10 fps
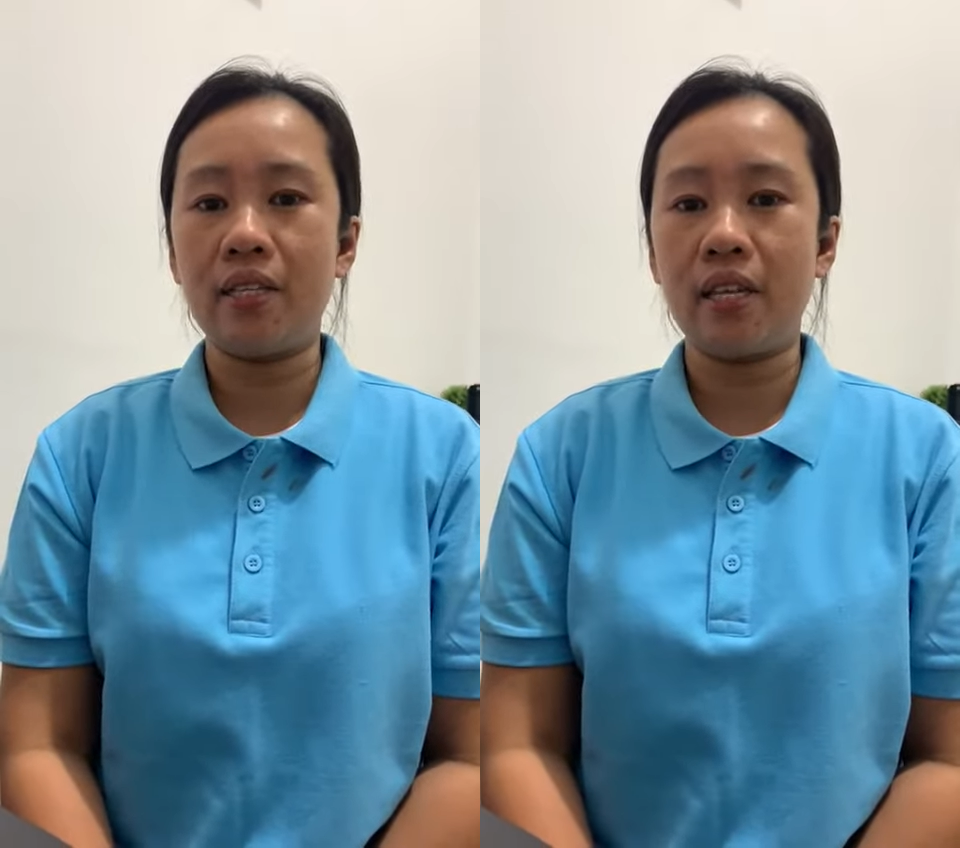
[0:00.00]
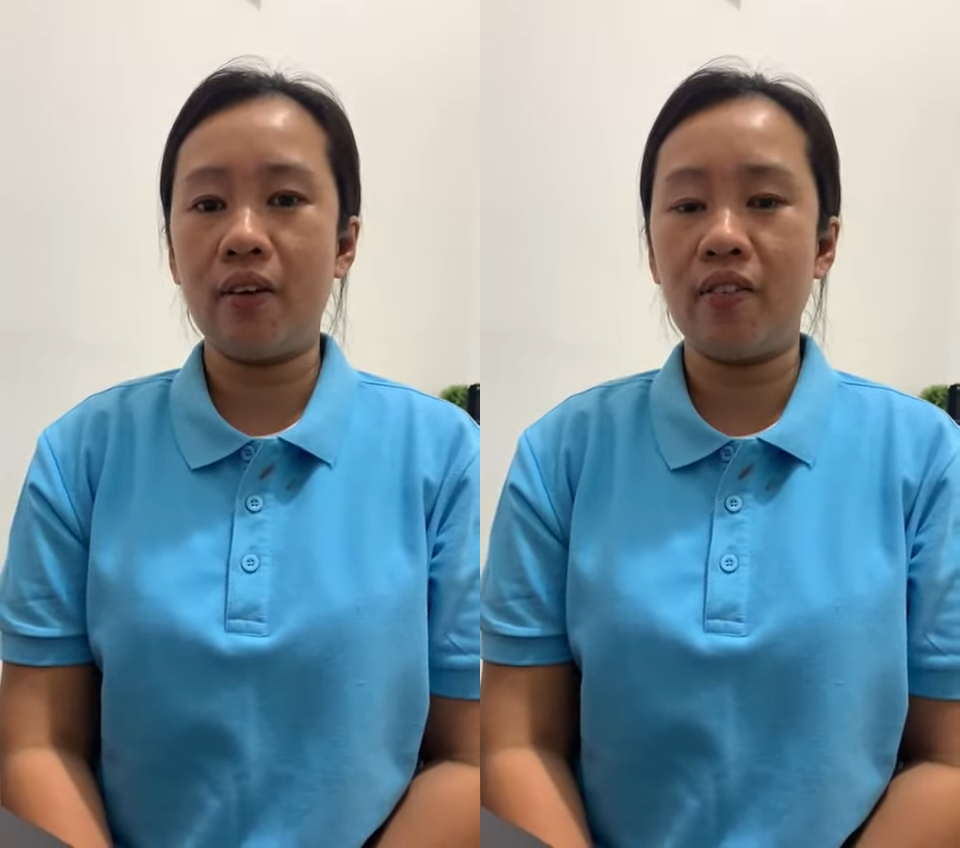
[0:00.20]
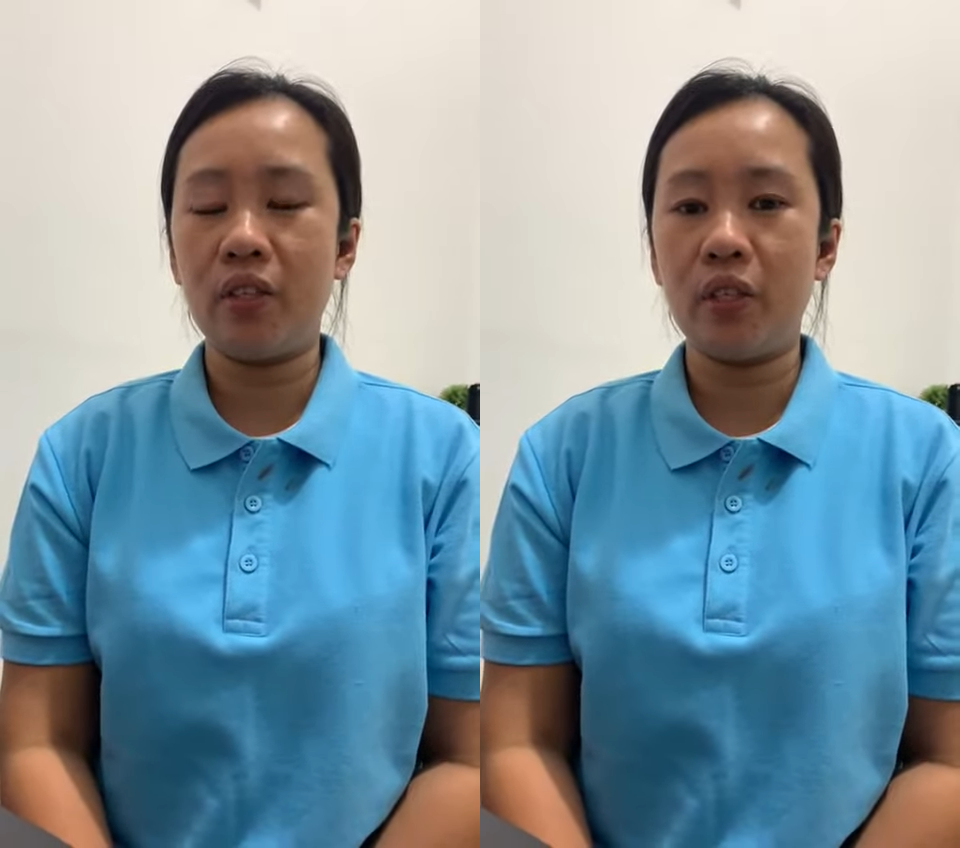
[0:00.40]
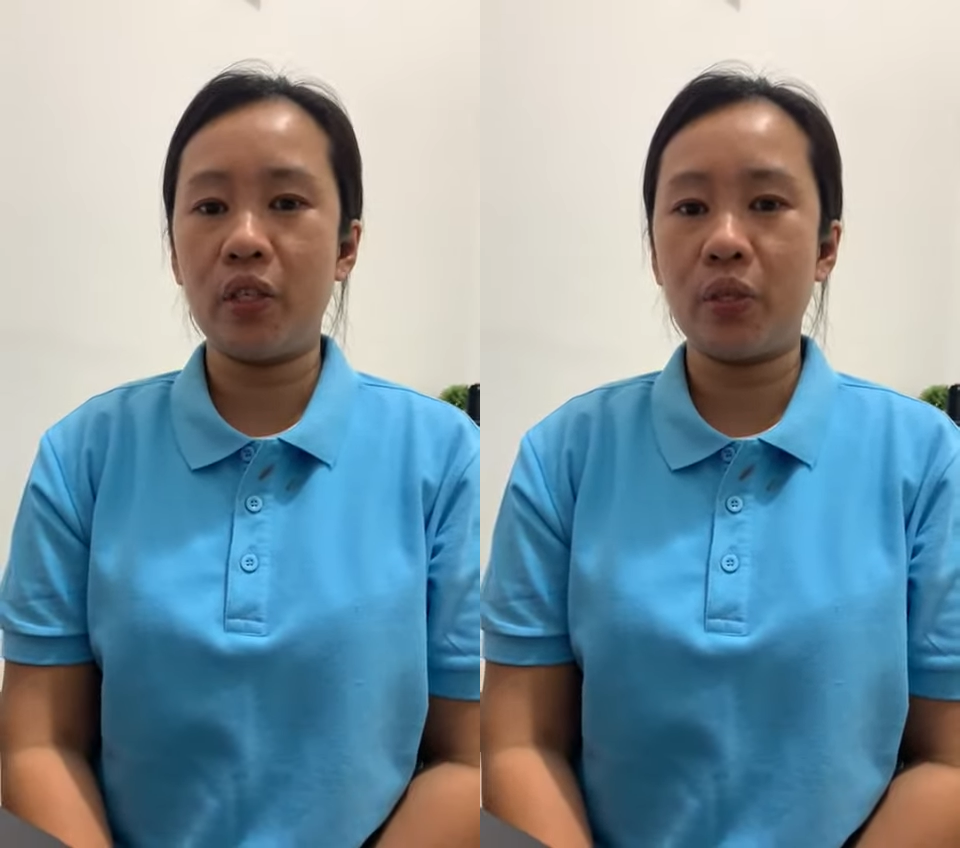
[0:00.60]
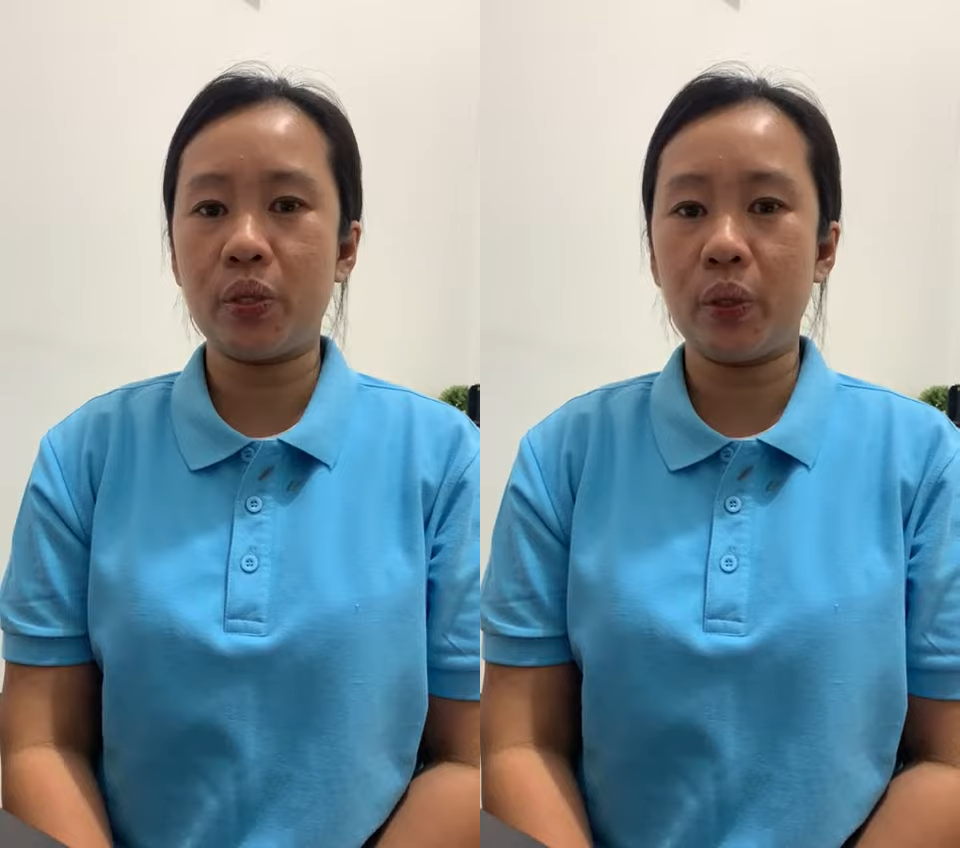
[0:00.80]
7
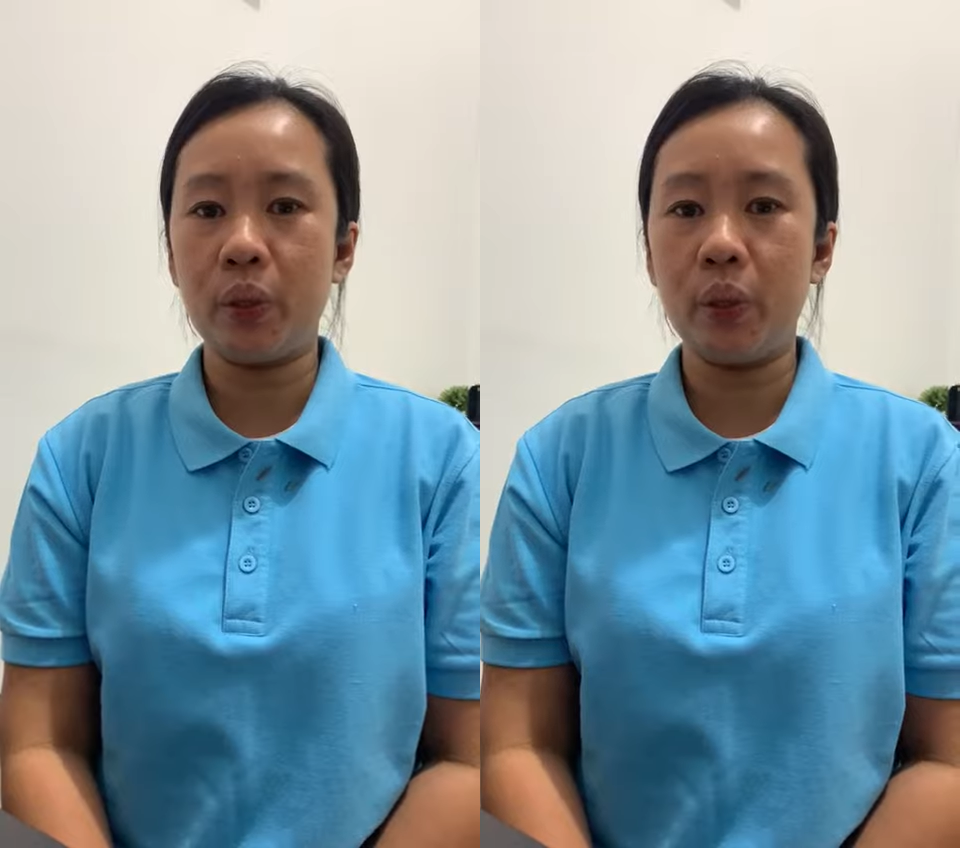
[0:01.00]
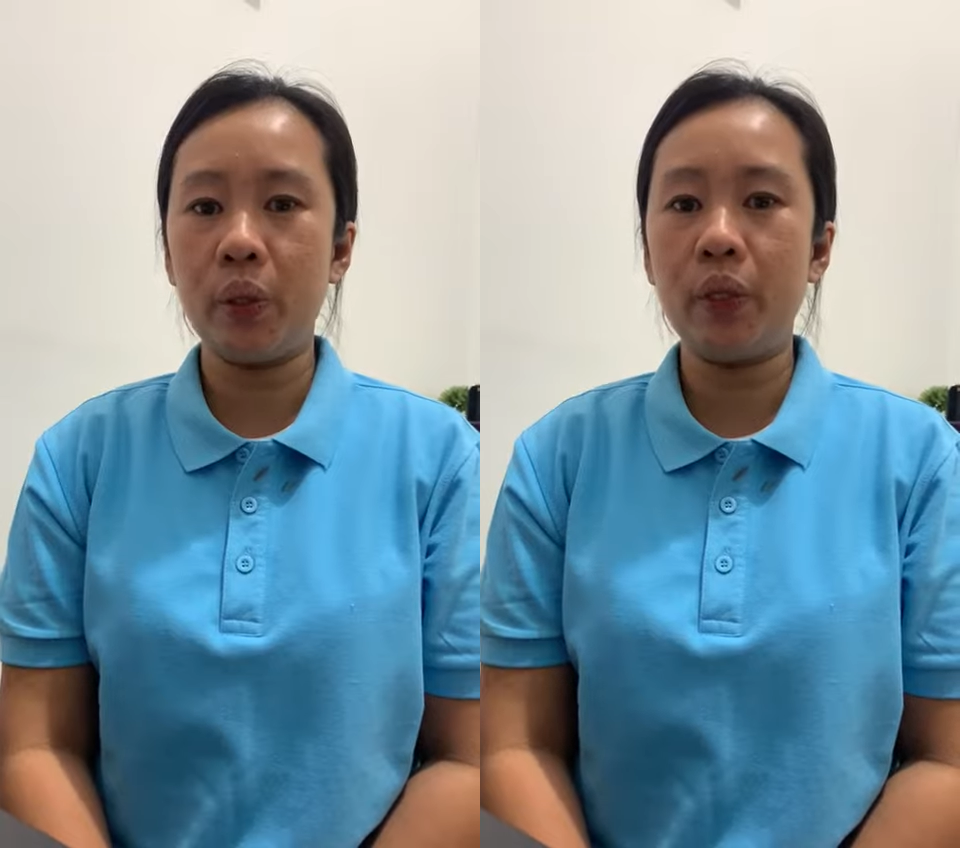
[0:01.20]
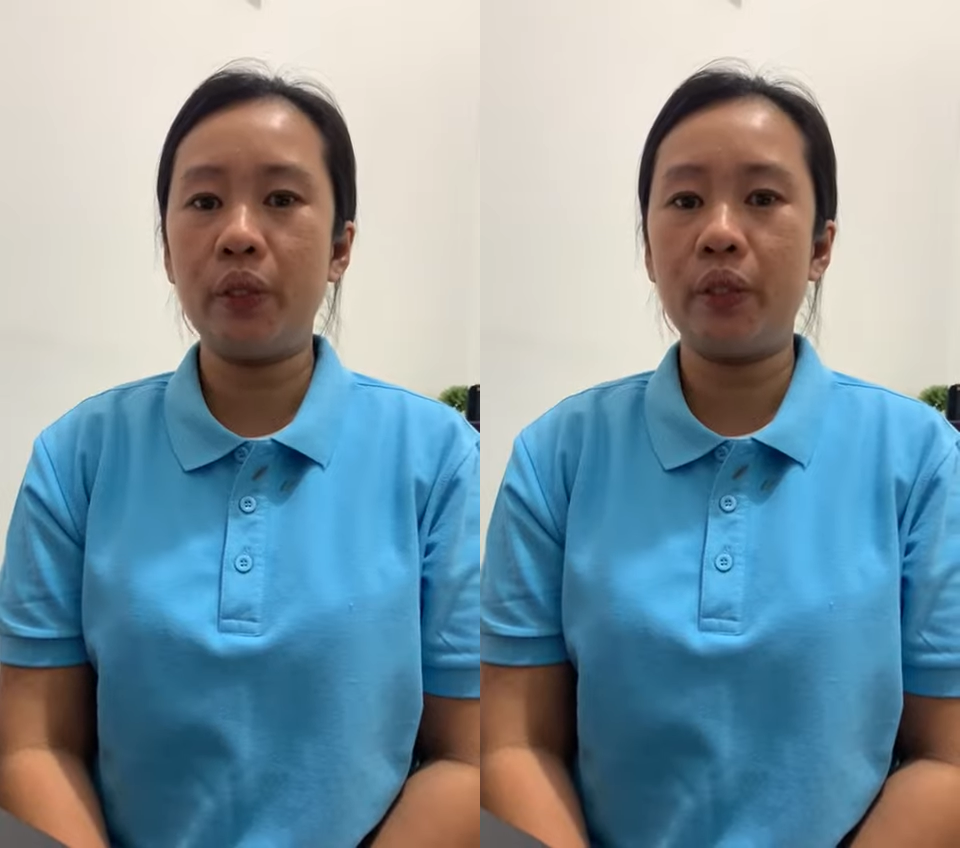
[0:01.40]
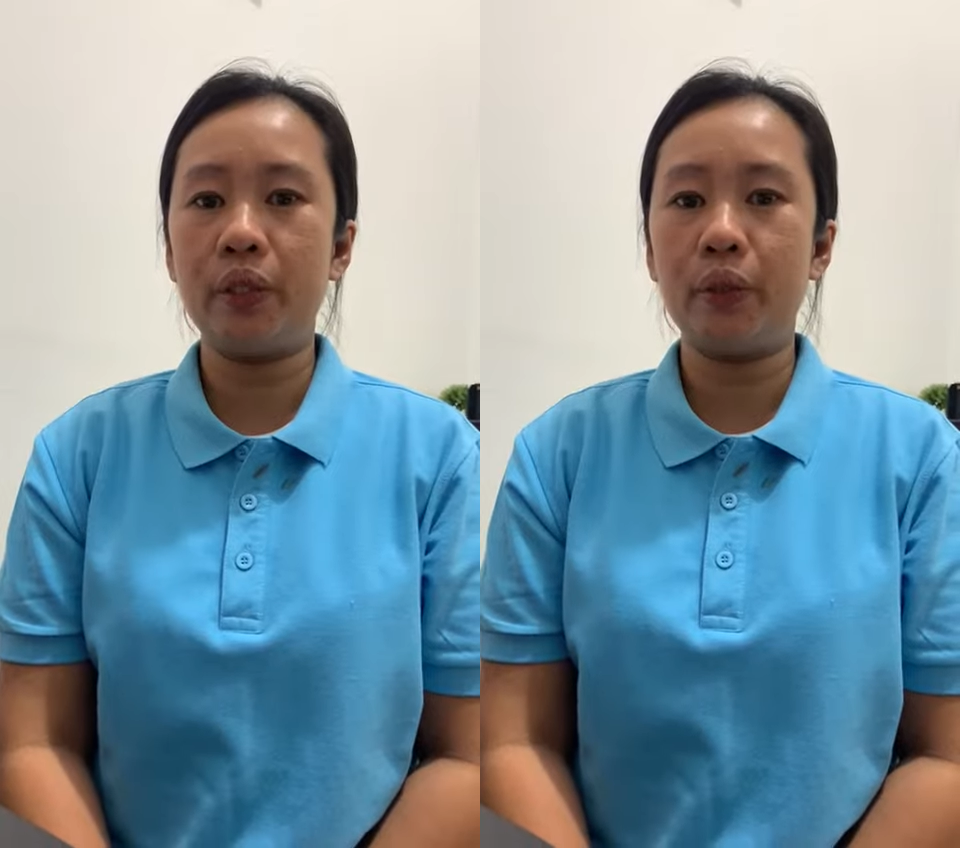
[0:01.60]
years old,